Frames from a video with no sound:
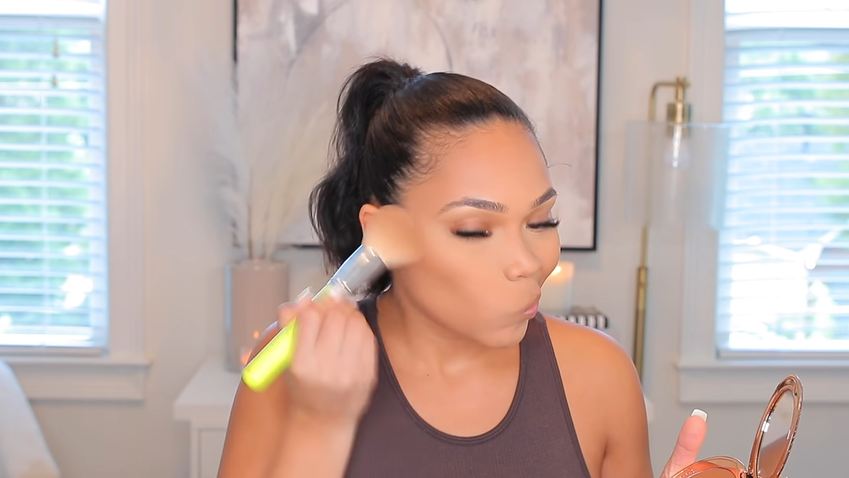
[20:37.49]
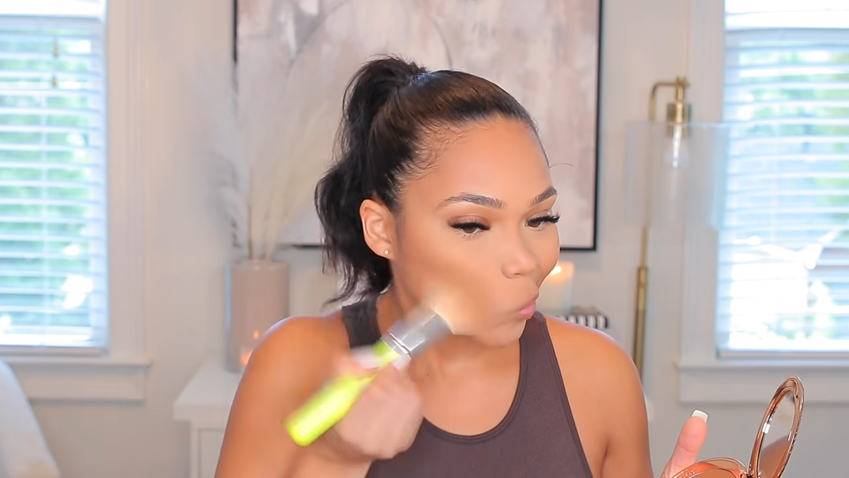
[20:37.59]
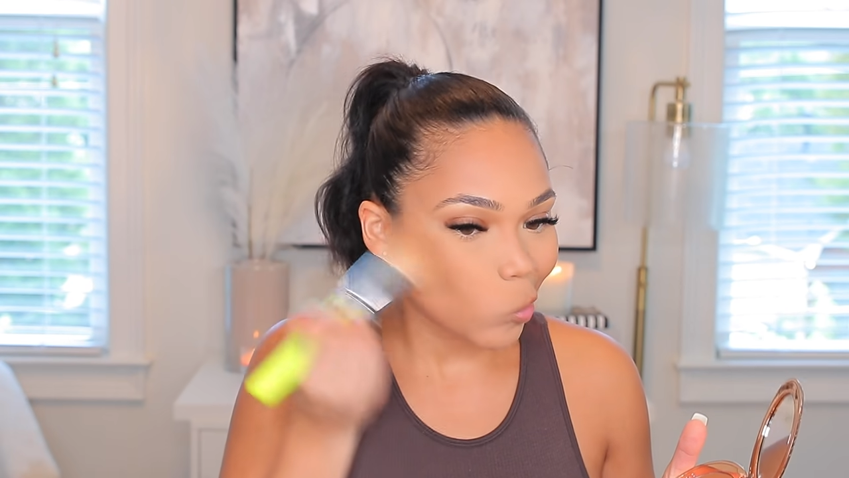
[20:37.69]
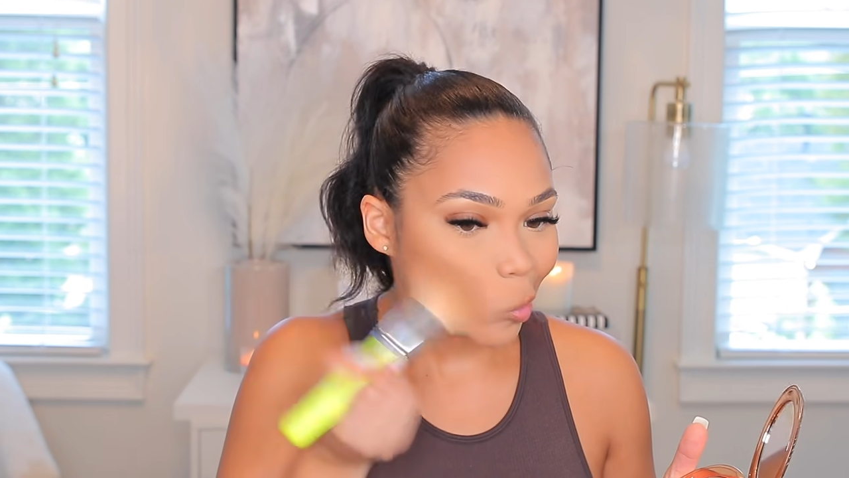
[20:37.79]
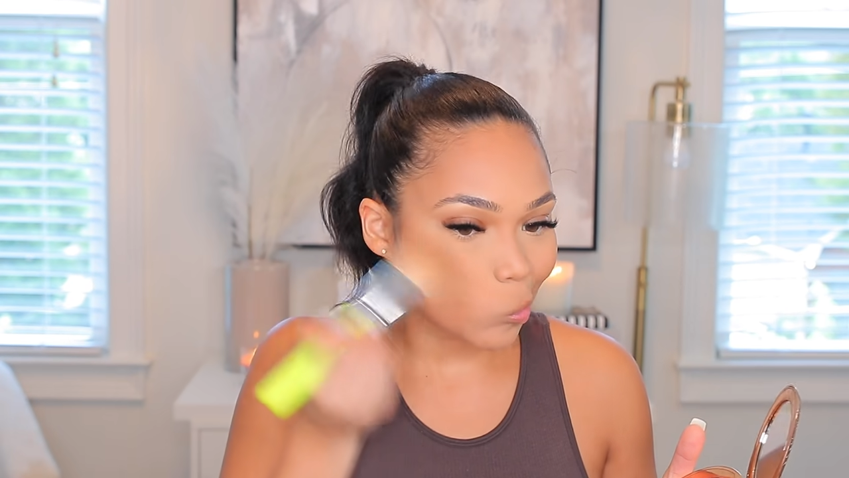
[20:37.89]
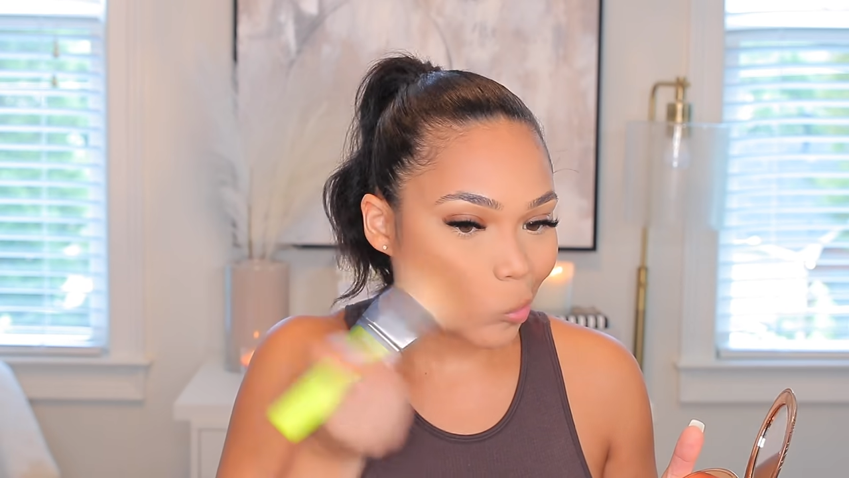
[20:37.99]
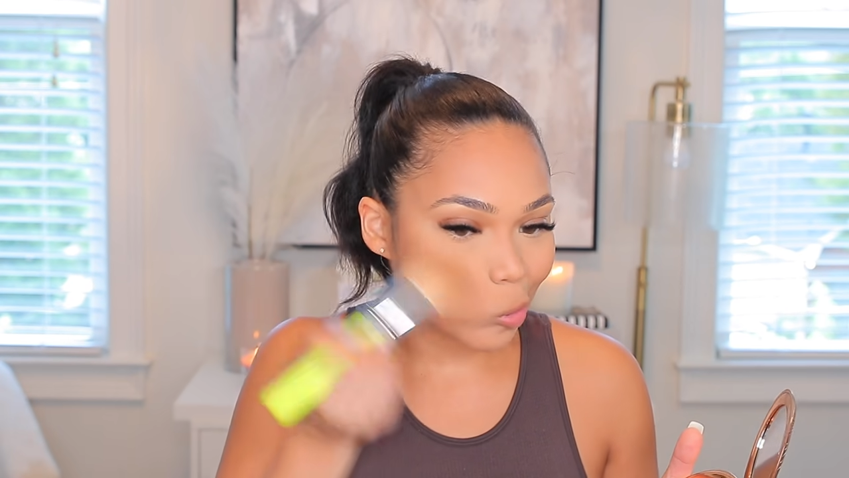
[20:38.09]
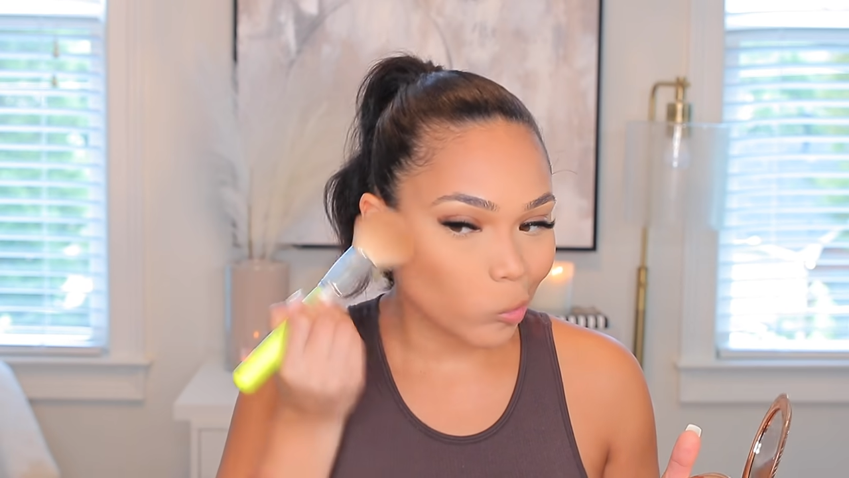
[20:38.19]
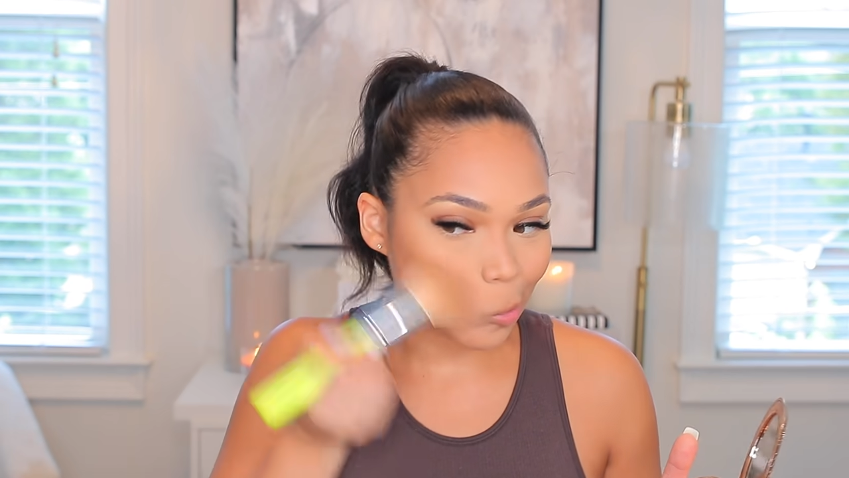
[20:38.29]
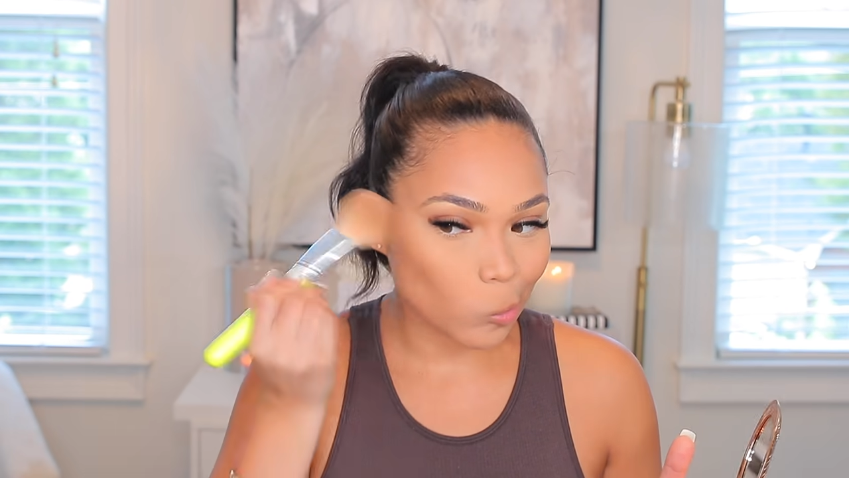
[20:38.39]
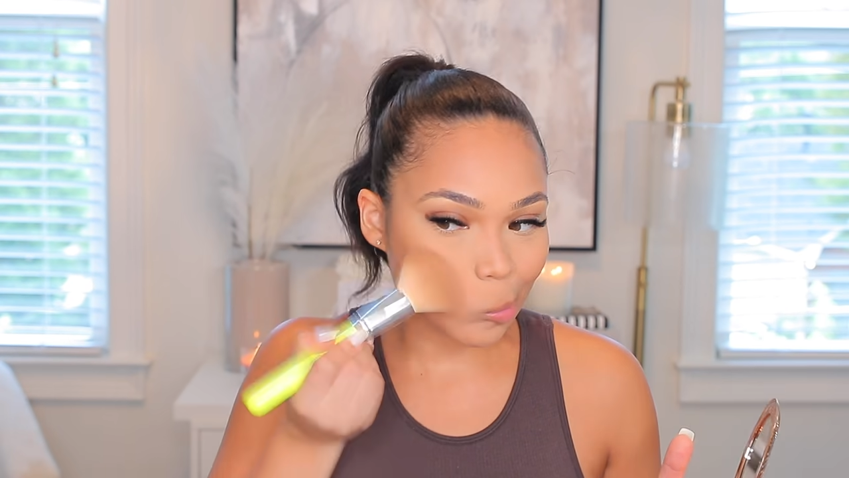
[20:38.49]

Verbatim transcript: I can't believe I don't